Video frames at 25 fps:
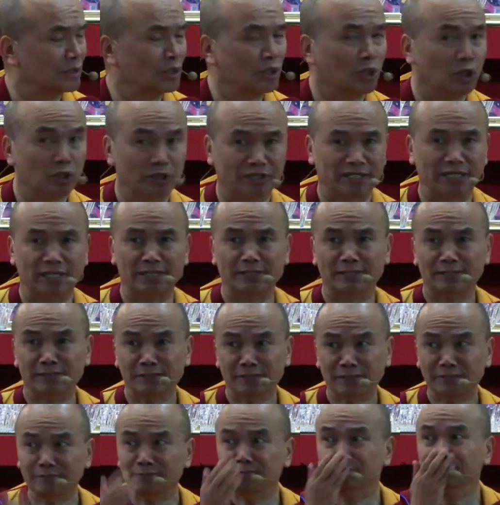Okay.
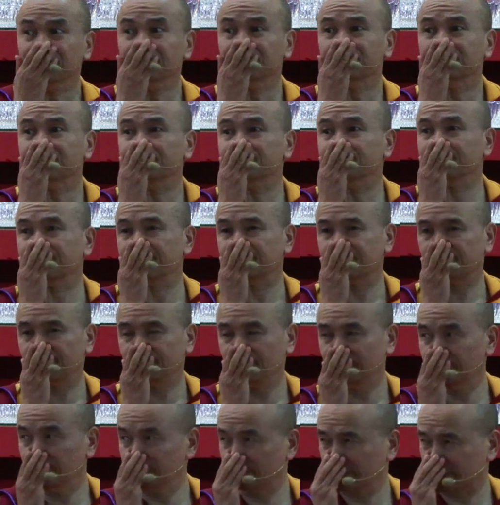
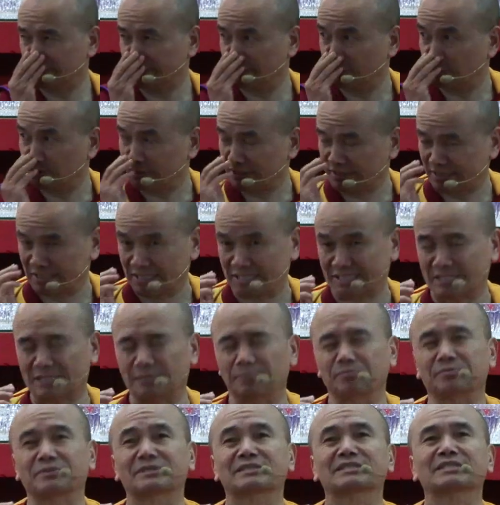So this is the
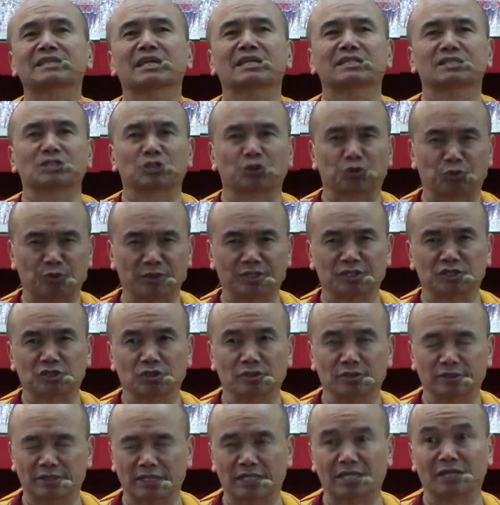precise
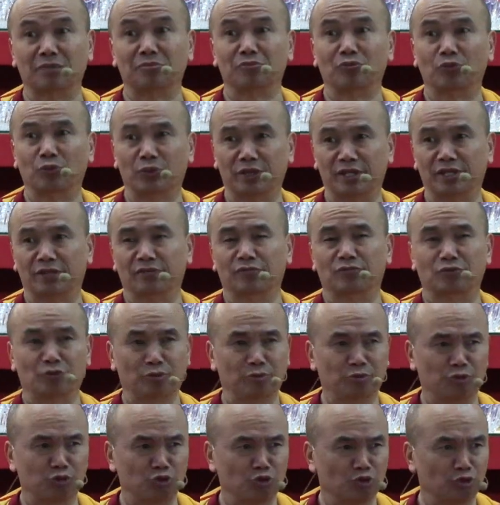question that I'm waiting
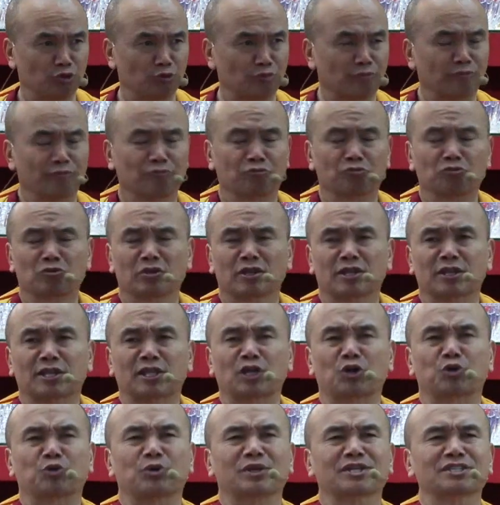from you. The
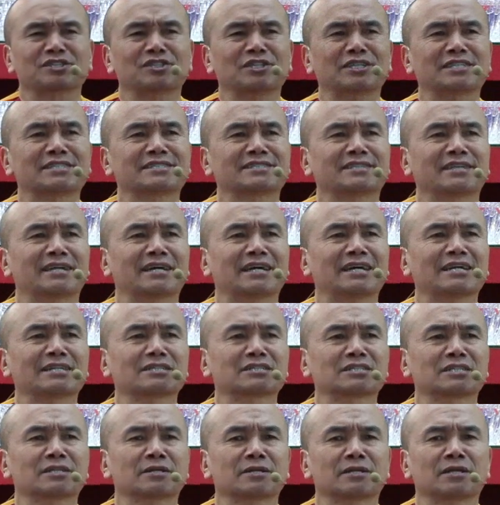question is
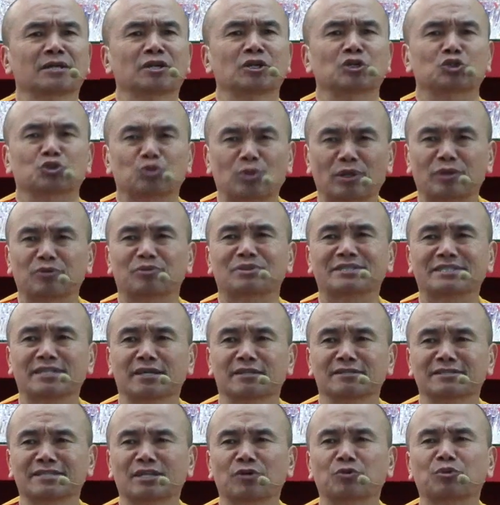that, so what we said
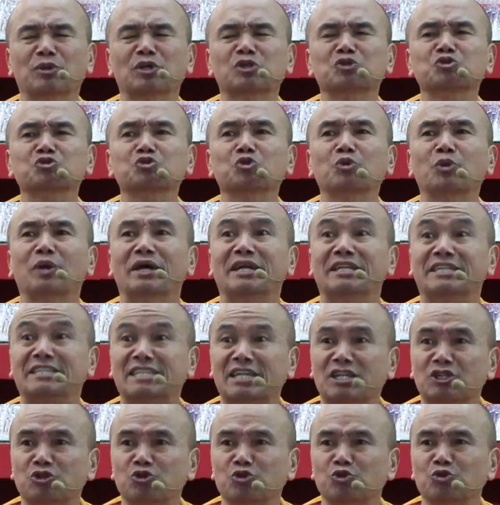is that we are so
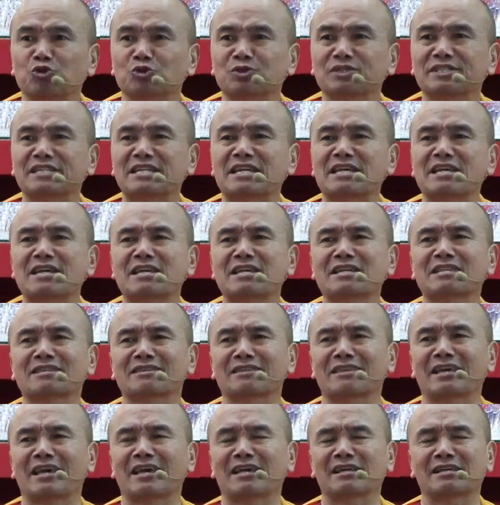addicted to seeing
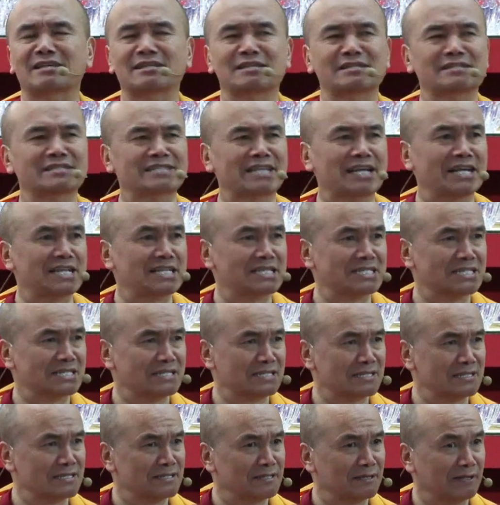things
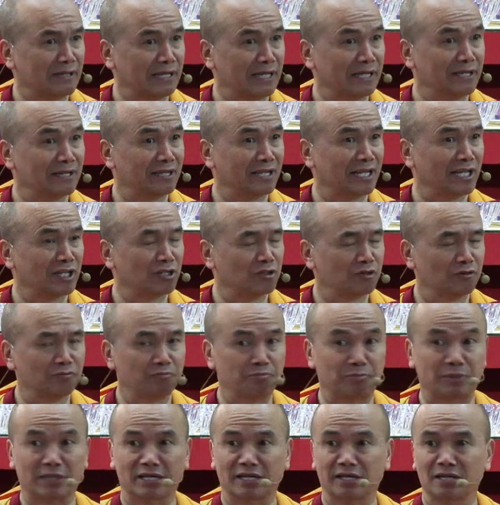as in light of
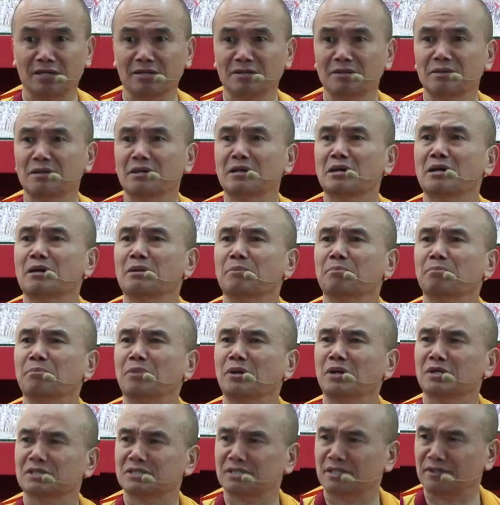being a
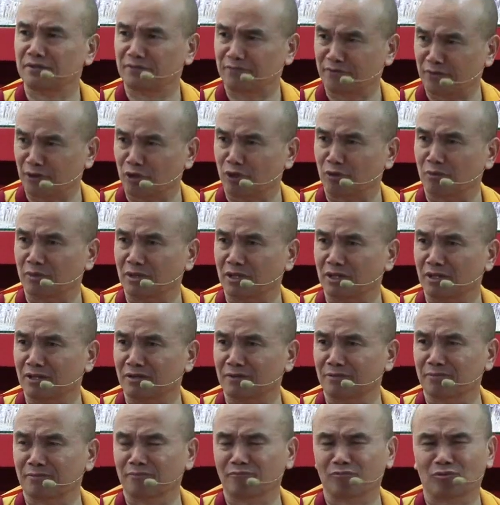positive phenomena,
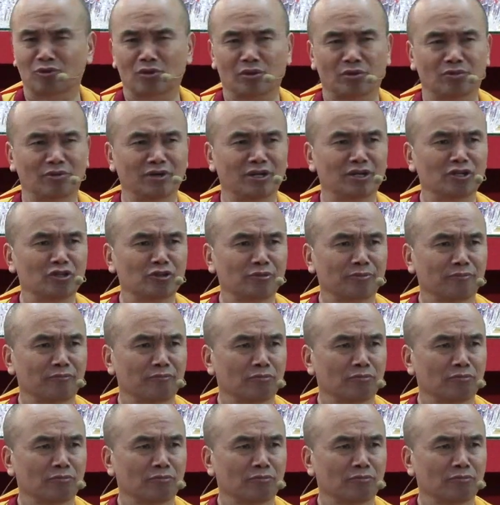right?